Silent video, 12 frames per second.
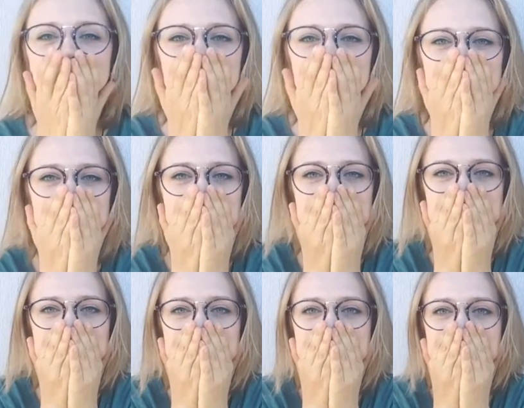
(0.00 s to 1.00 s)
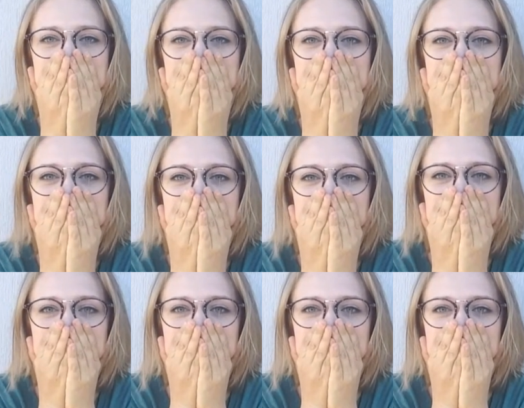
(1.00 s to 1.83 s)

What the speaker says: Nothing is said.